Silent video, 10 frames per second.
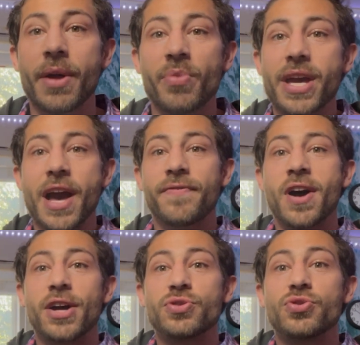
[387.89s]
We have
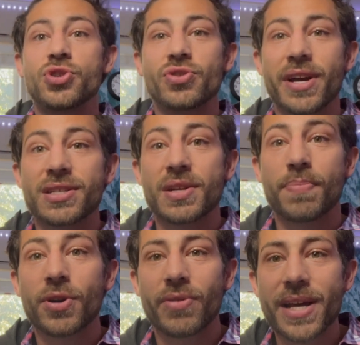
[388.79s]
got to stress to
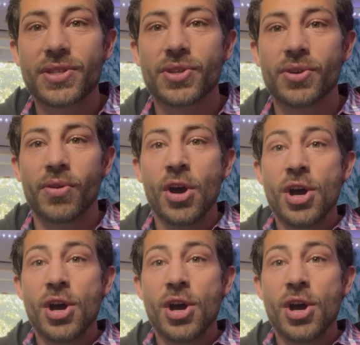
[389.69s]
progress you.